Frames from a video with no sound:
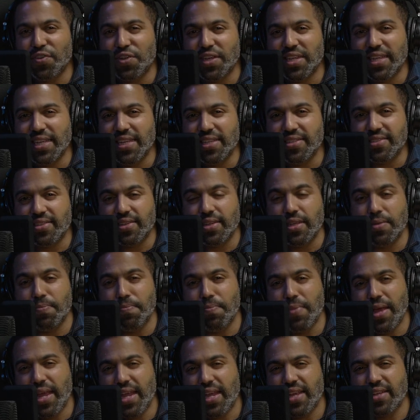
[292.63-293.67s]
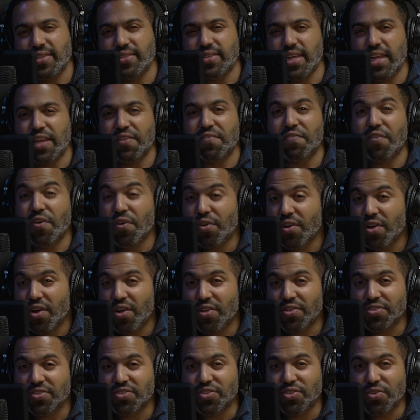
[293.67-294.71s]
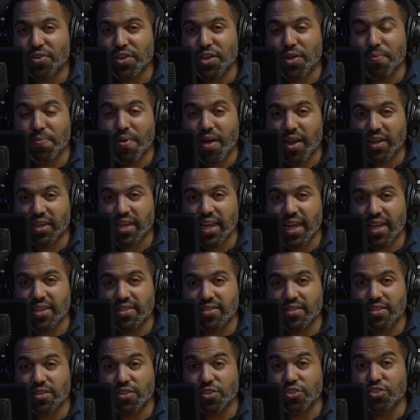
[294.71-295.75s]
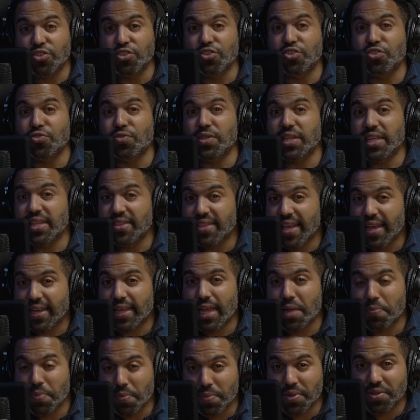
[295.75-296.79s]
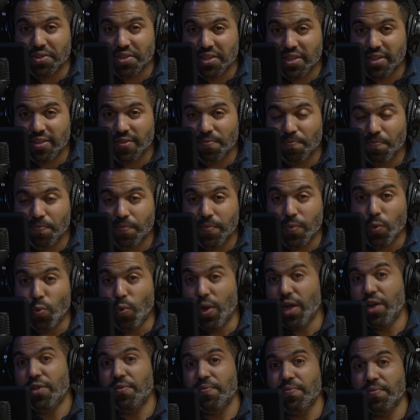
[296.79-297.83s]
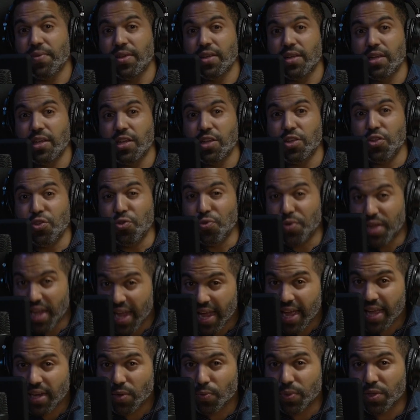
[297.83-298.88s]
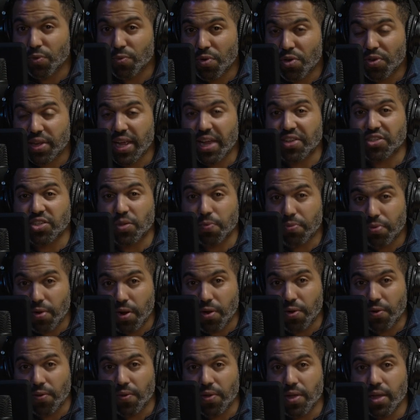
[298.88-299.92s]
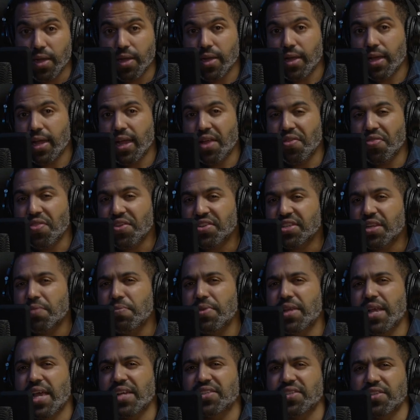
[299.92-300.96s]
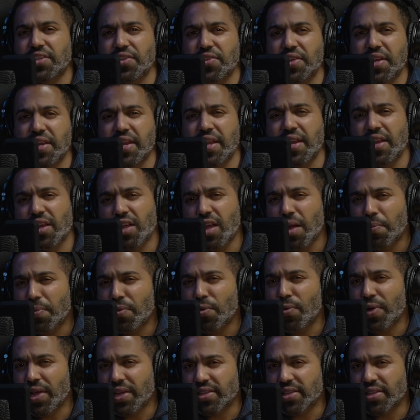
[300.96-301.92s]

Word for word: if you could easily make and take phone calls during your podcast, should you need that capability? Well, you can with the Rodecaster Pro, and this can be executed in a couple